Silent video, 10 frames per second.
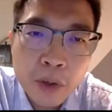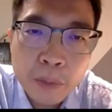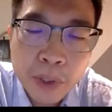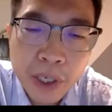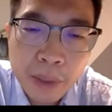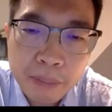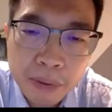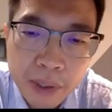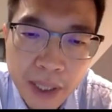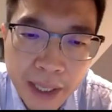we
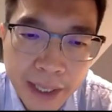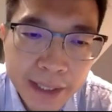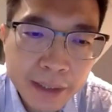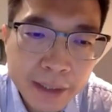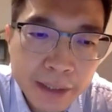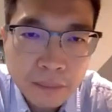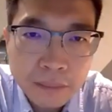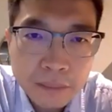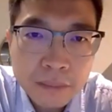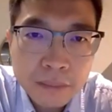applied
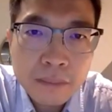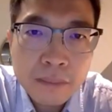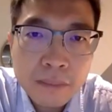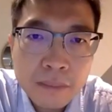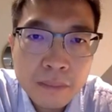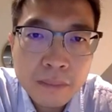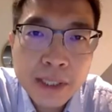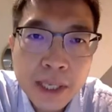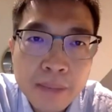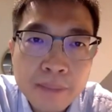the
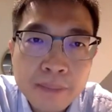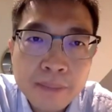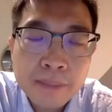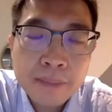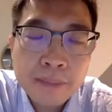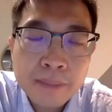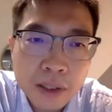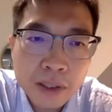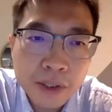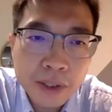same
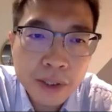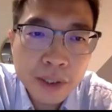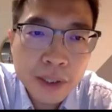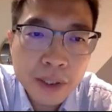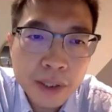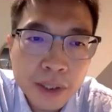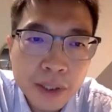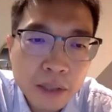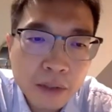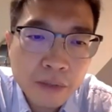methodology
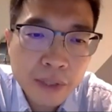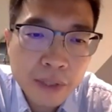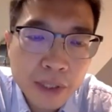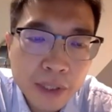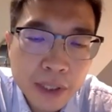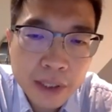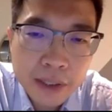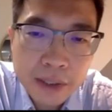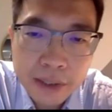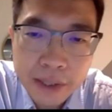uh, with the,
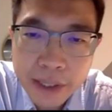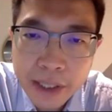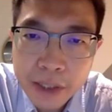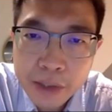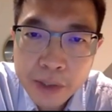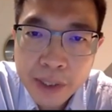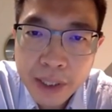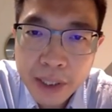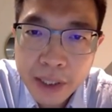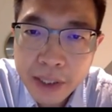the data you
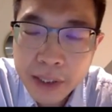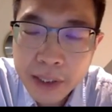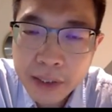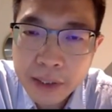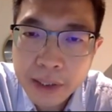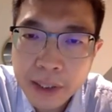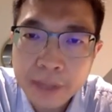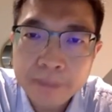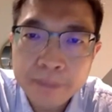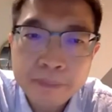seen earlier.
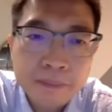Um,